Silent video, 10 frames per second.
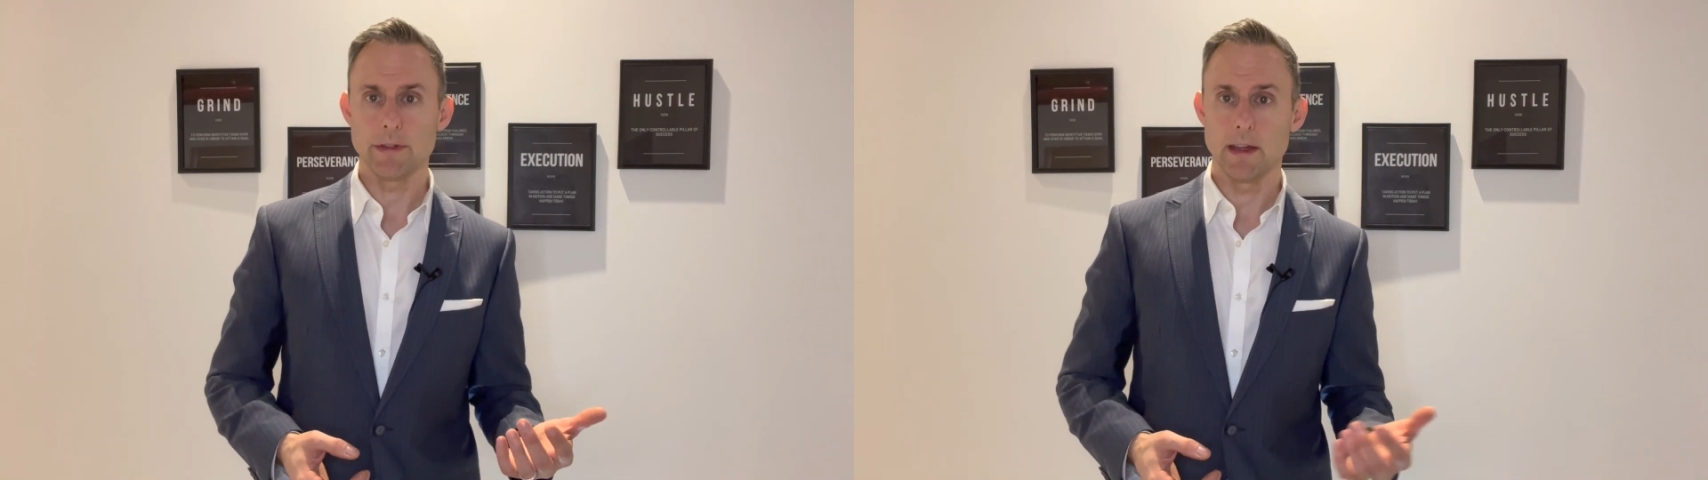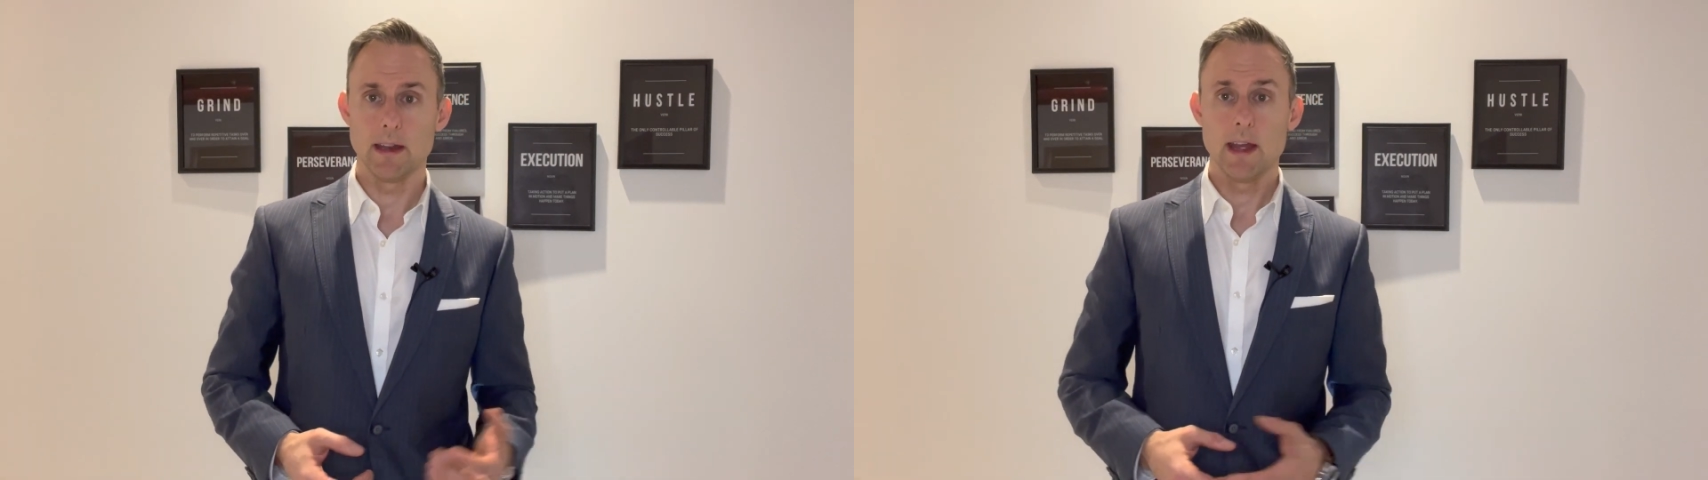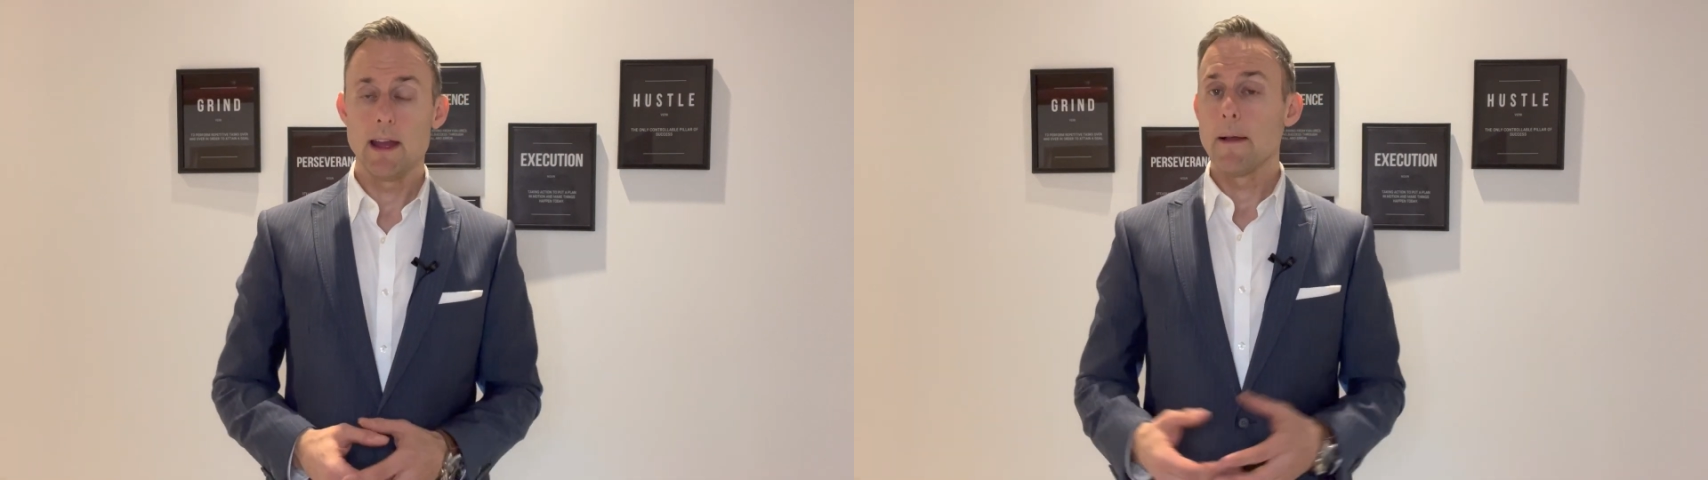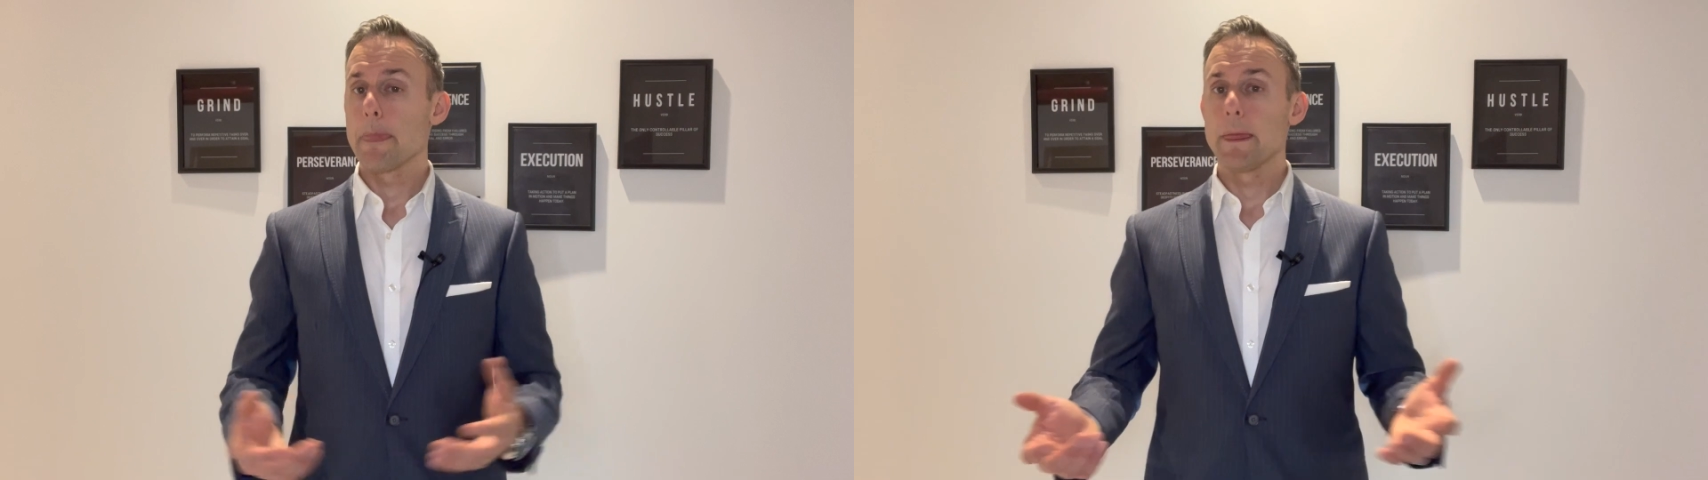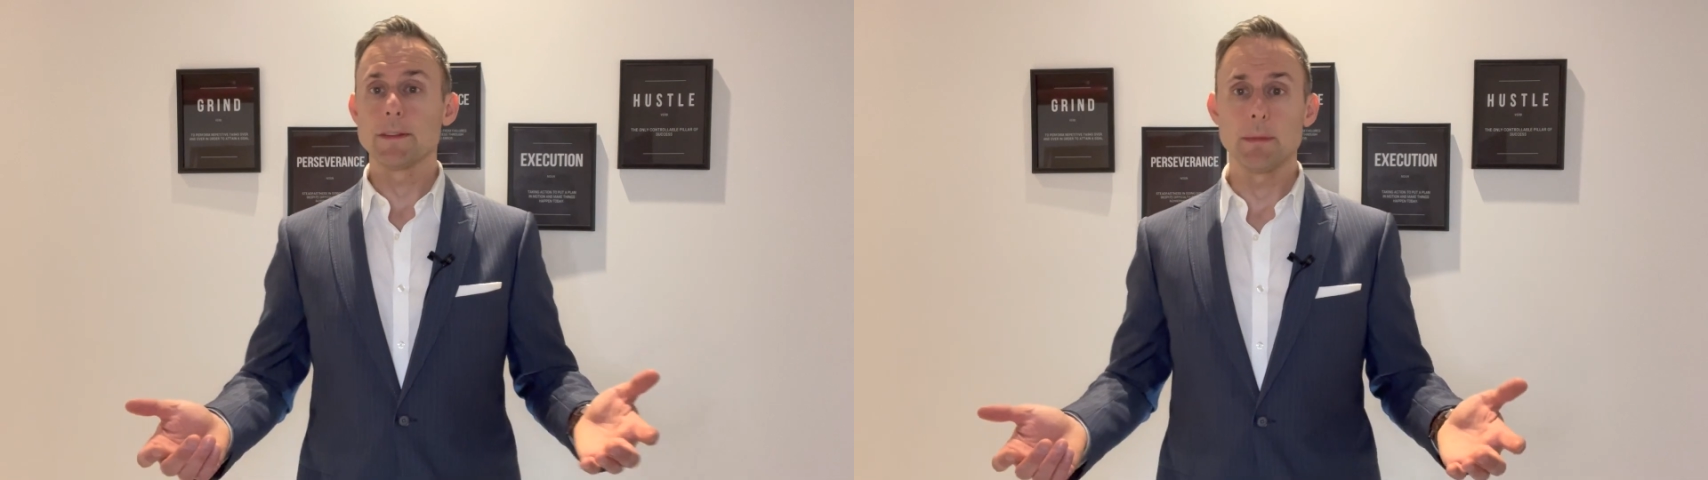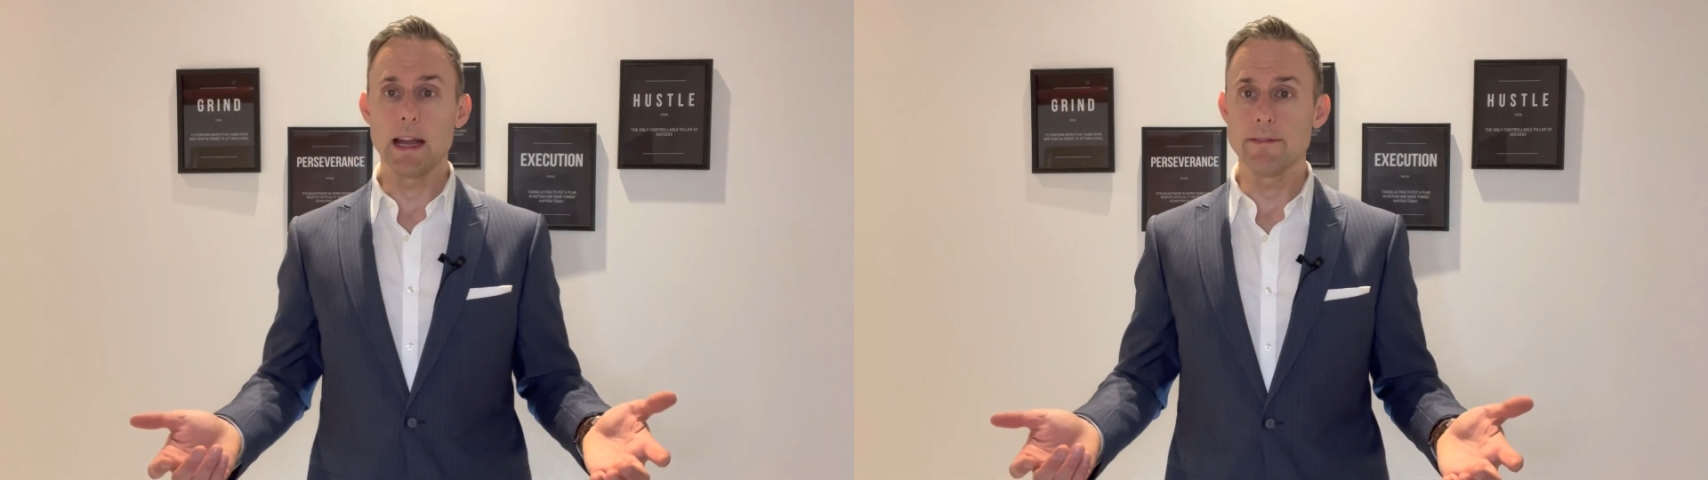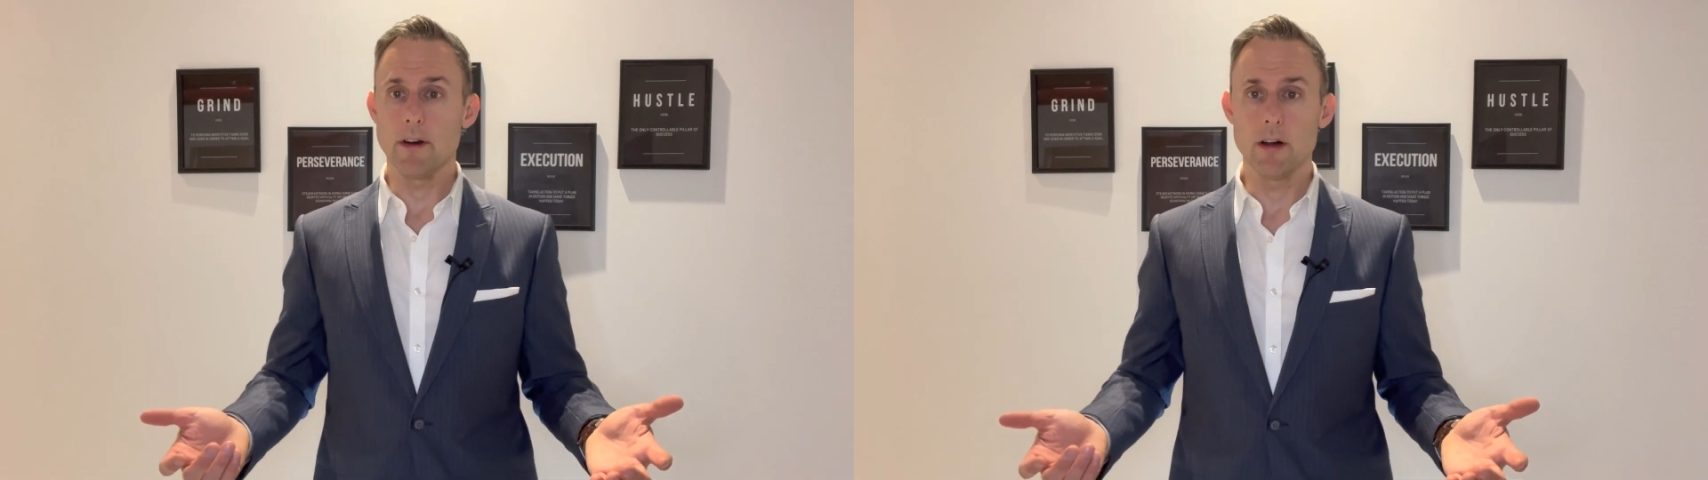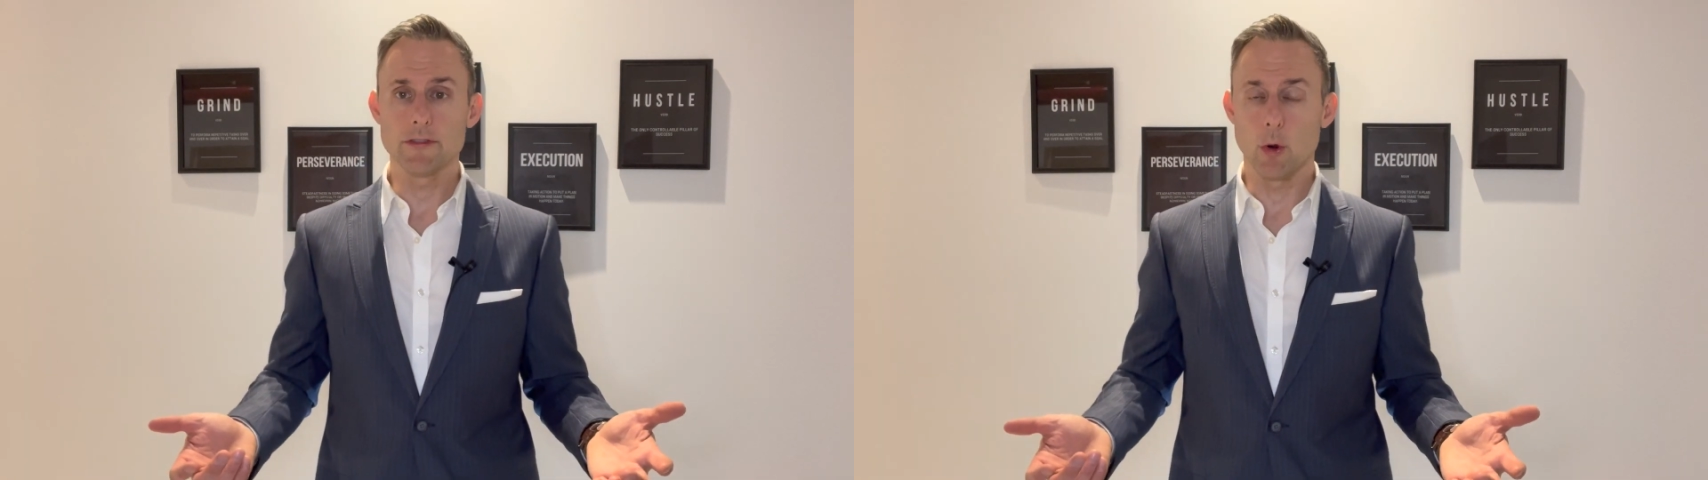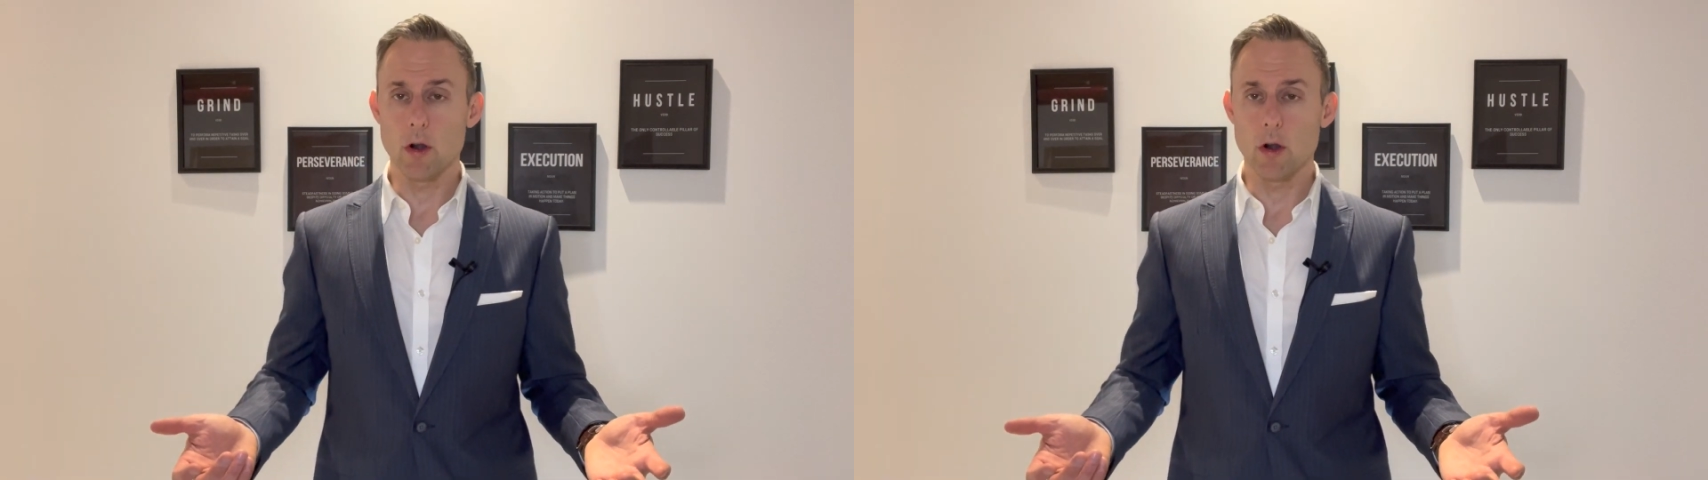it. This might involve door